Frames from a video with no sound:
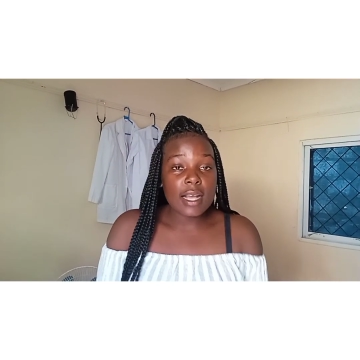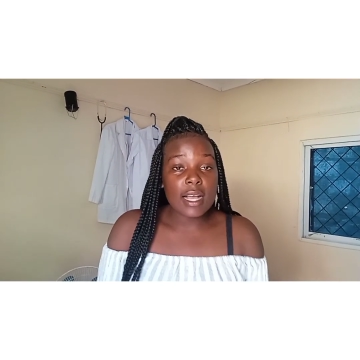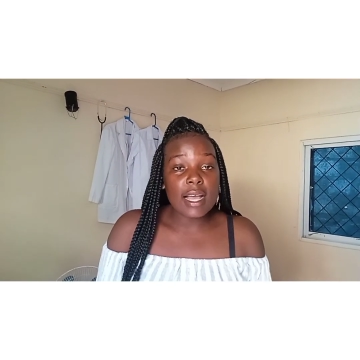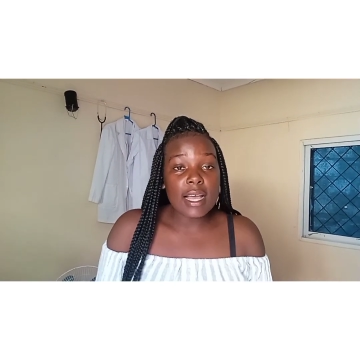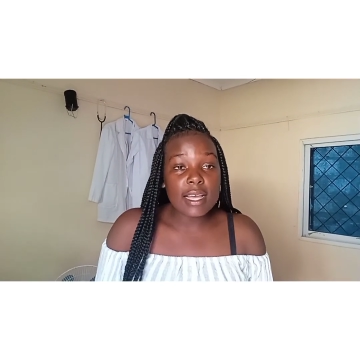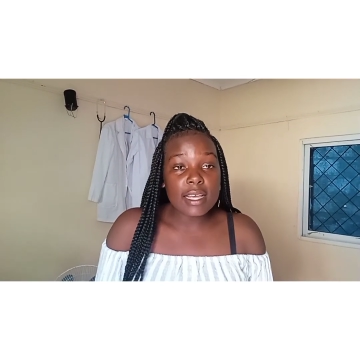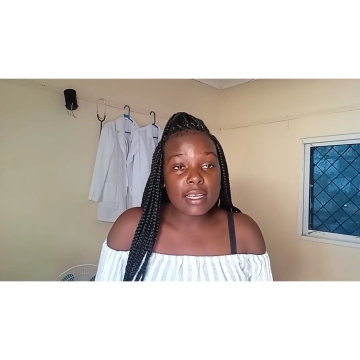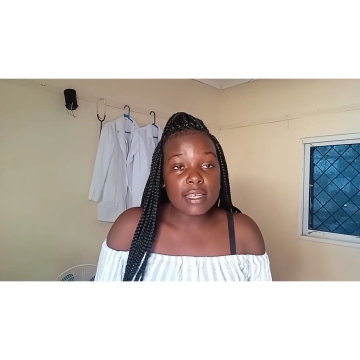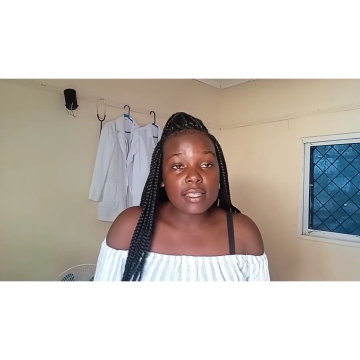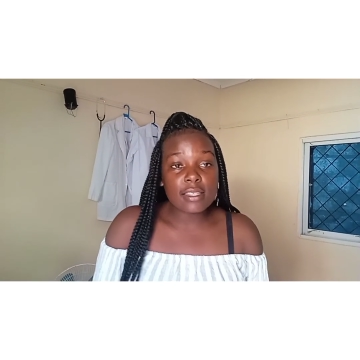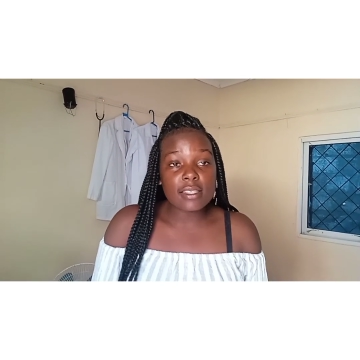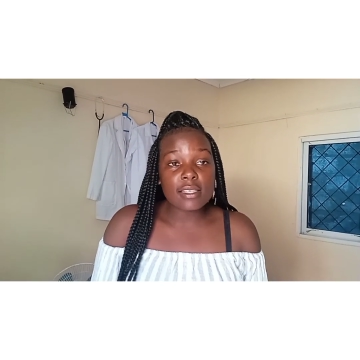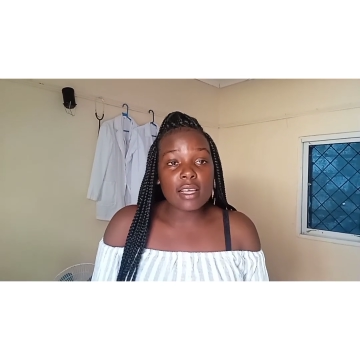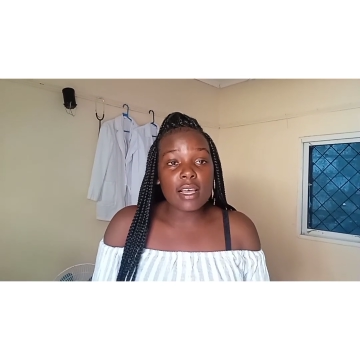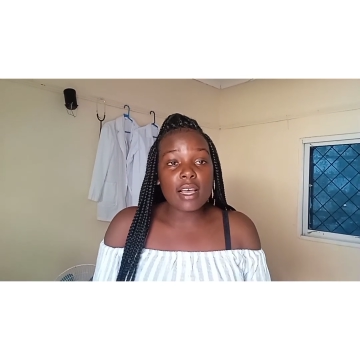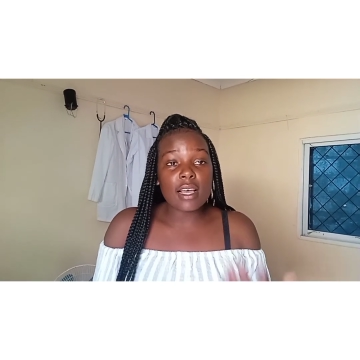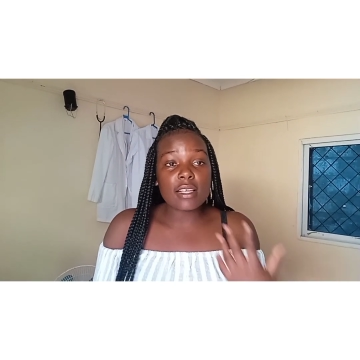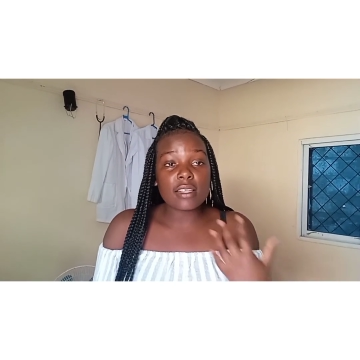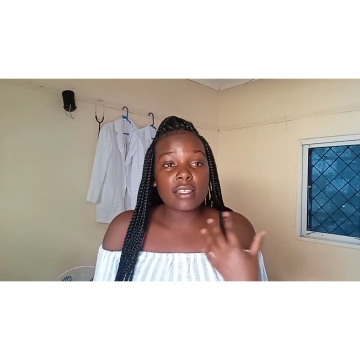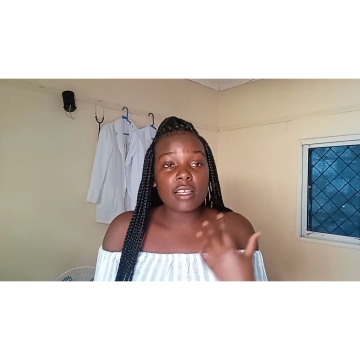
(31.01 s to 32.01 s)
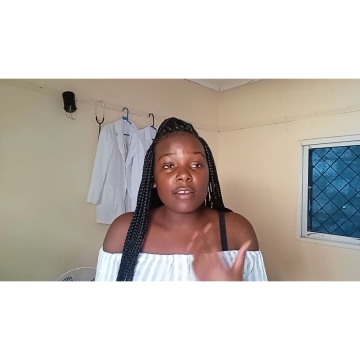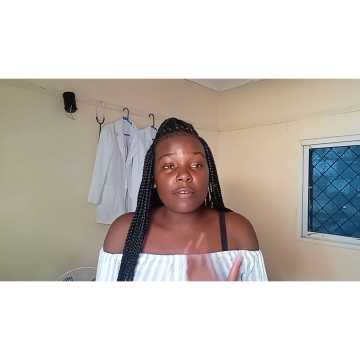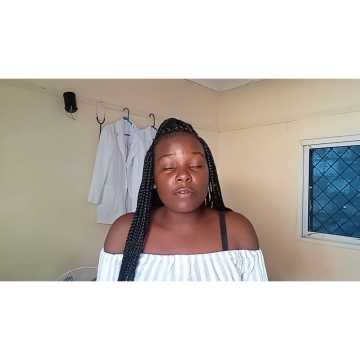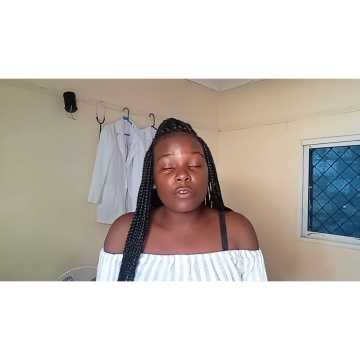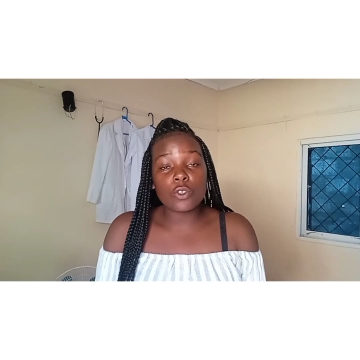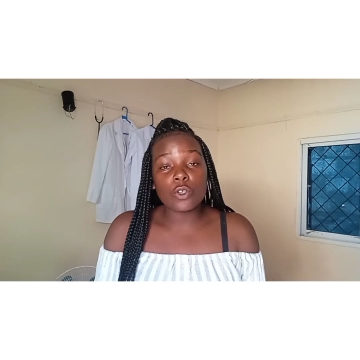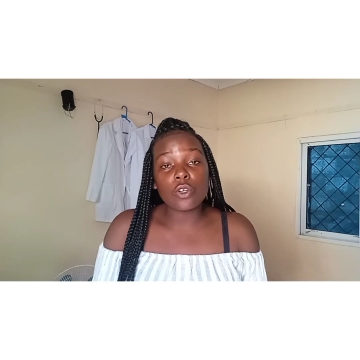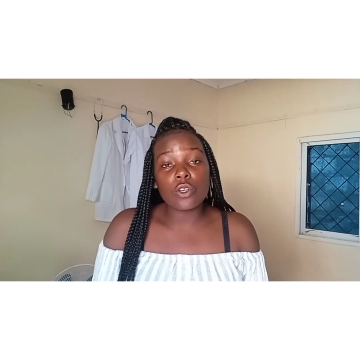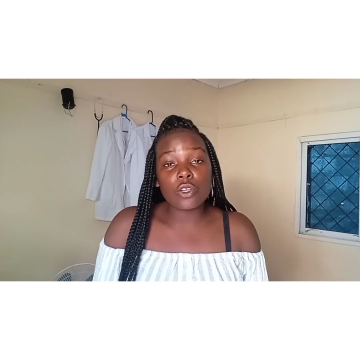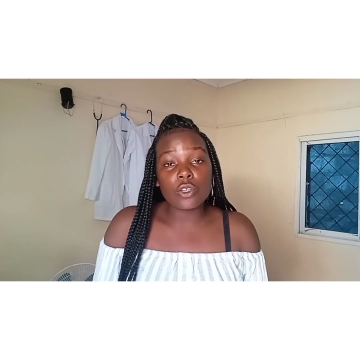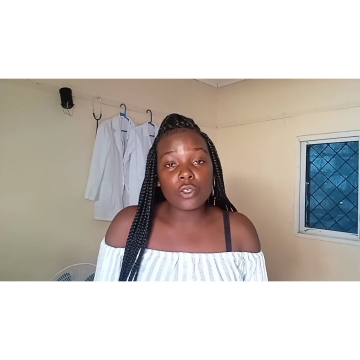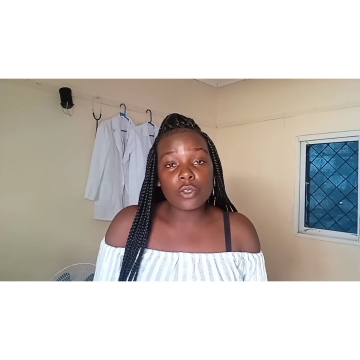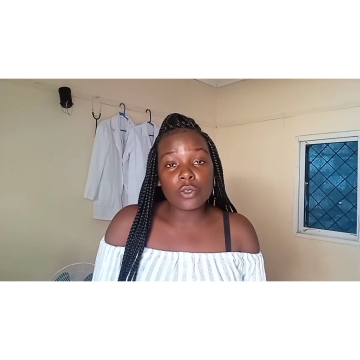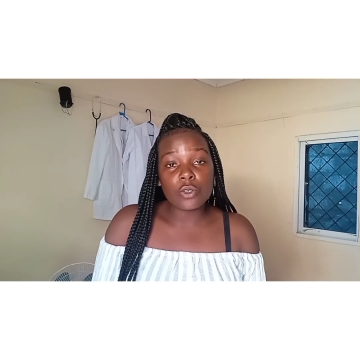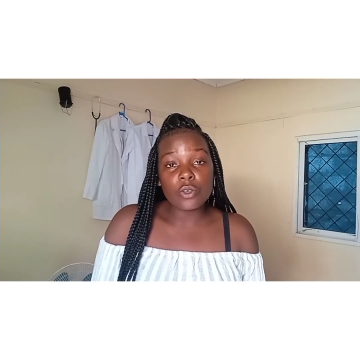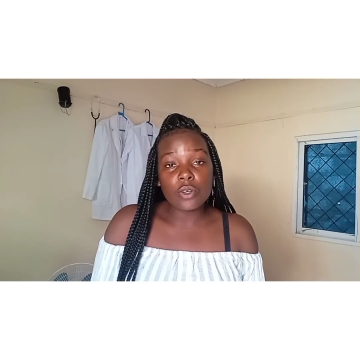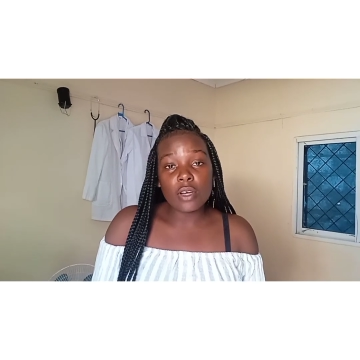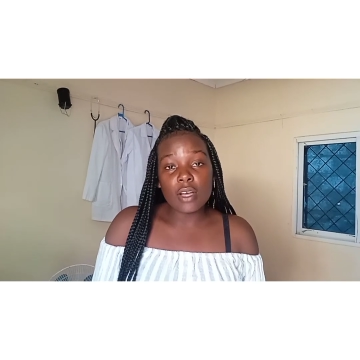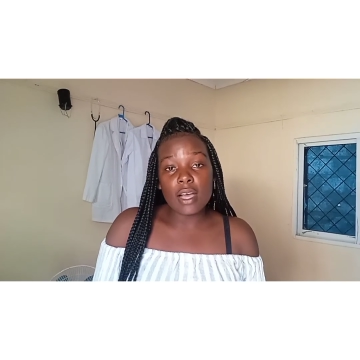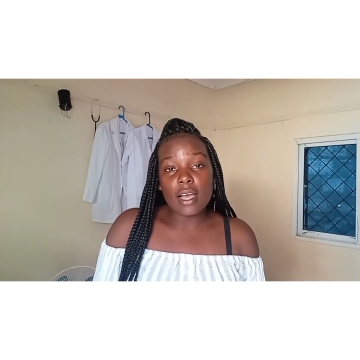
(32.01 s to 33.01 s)
Guys, as I've told you,
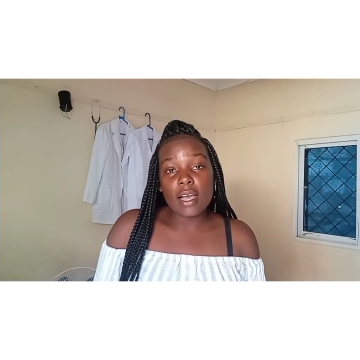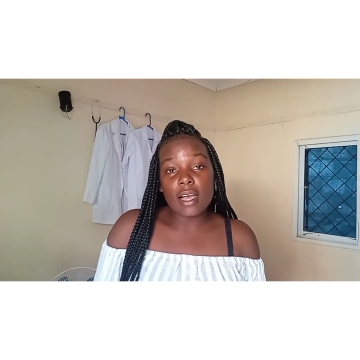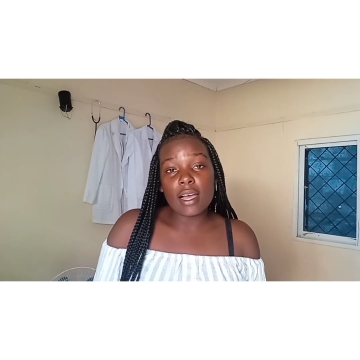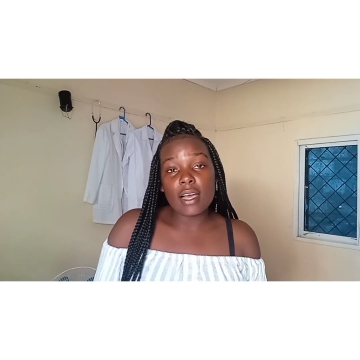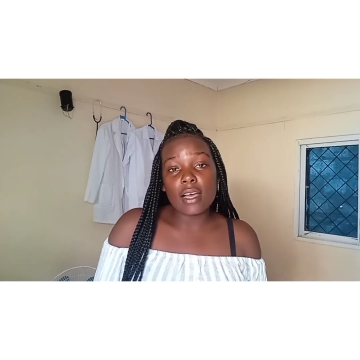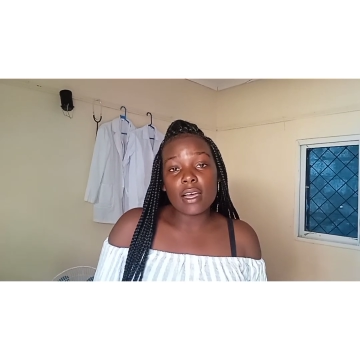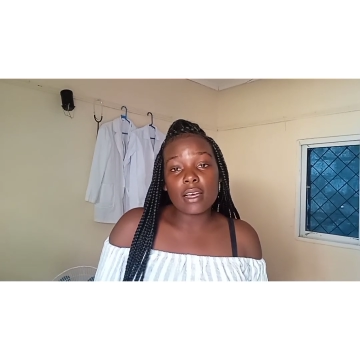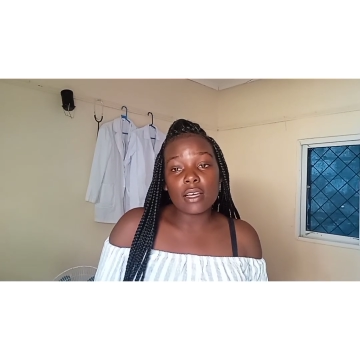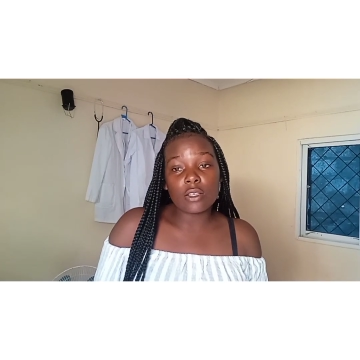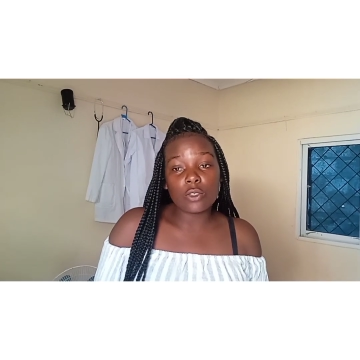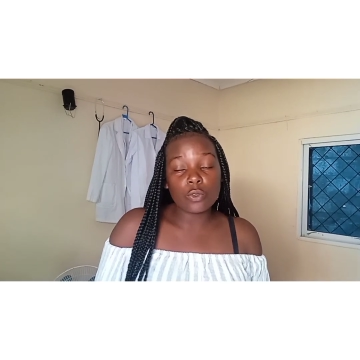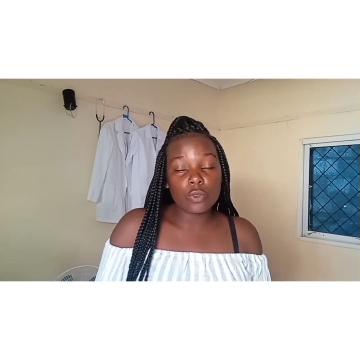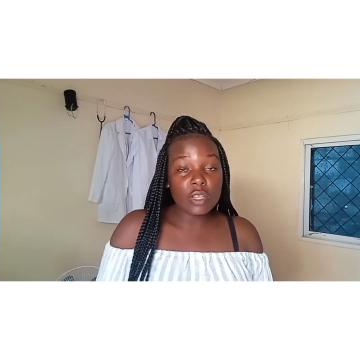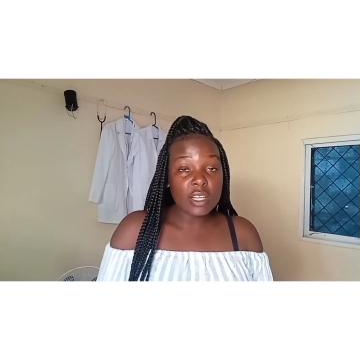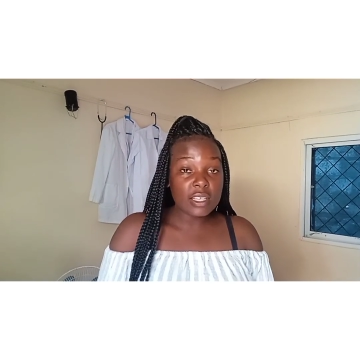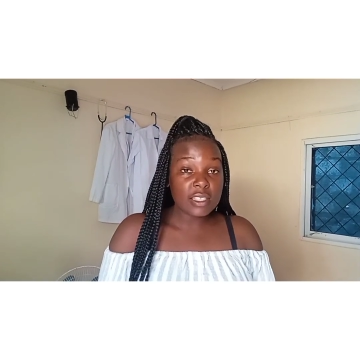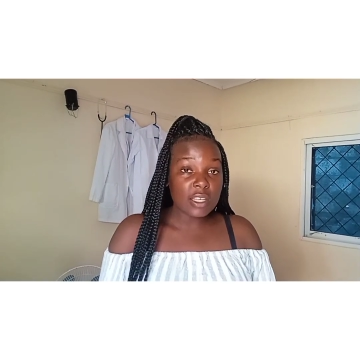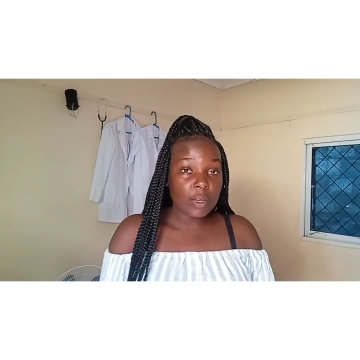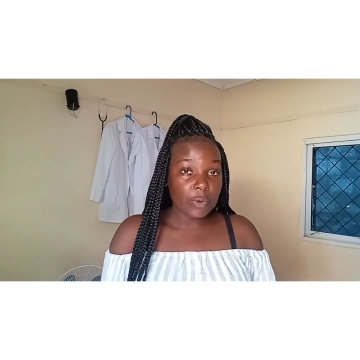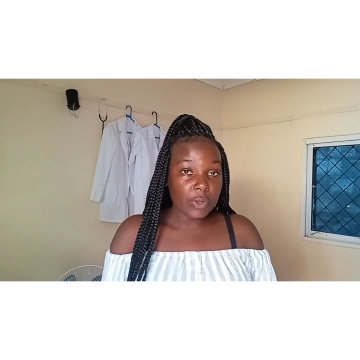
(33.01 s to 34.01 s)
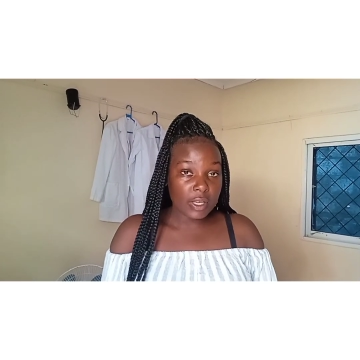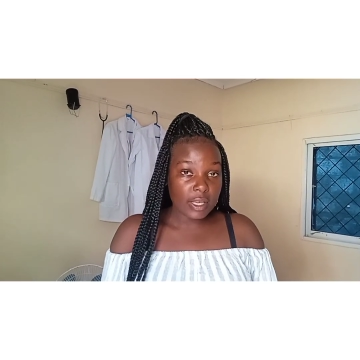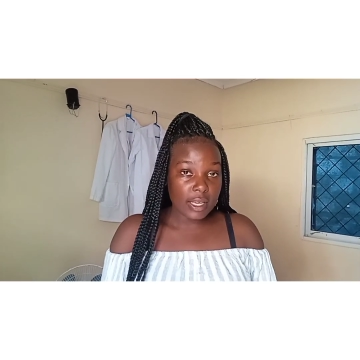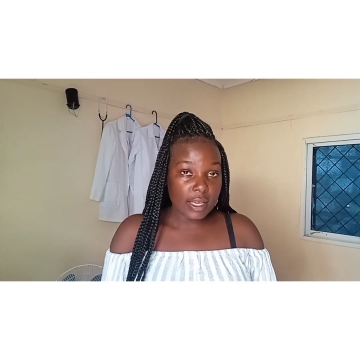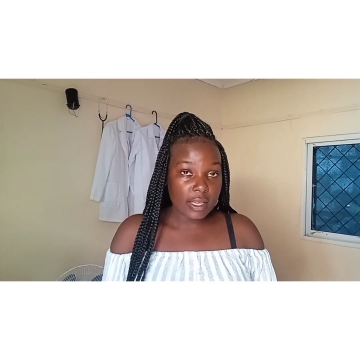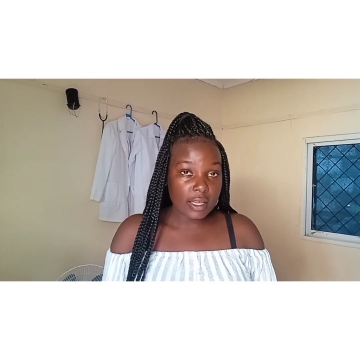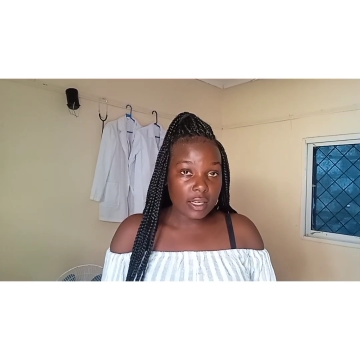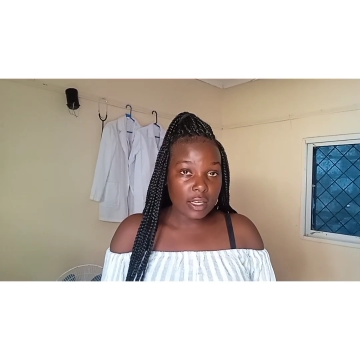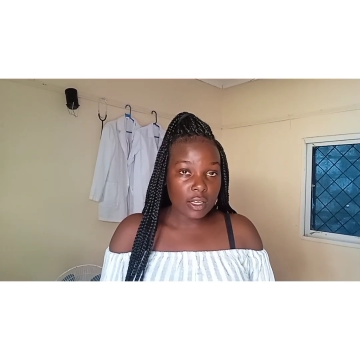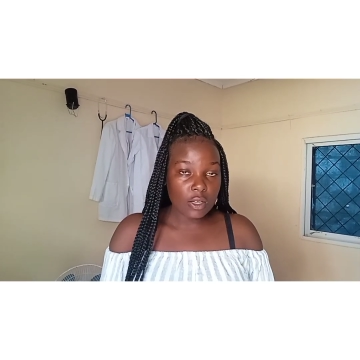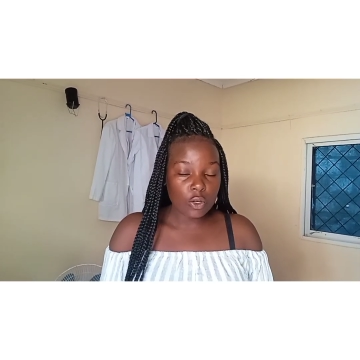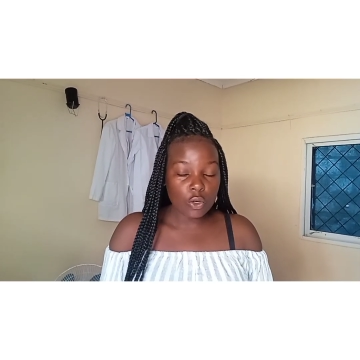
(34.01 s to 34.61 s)
today is a weekend.